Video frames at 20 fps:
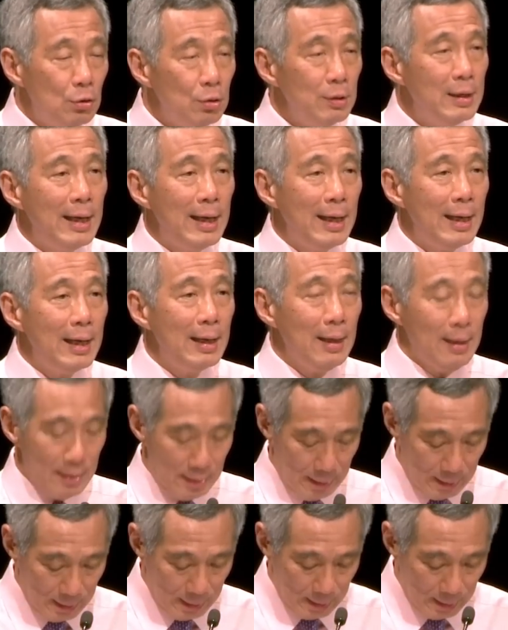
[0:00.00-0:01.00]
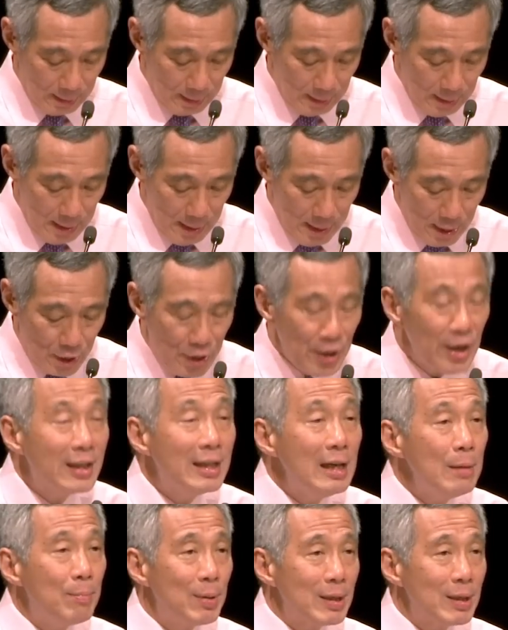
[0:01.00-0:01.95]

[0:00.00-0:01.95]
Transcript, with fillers: Today, thirty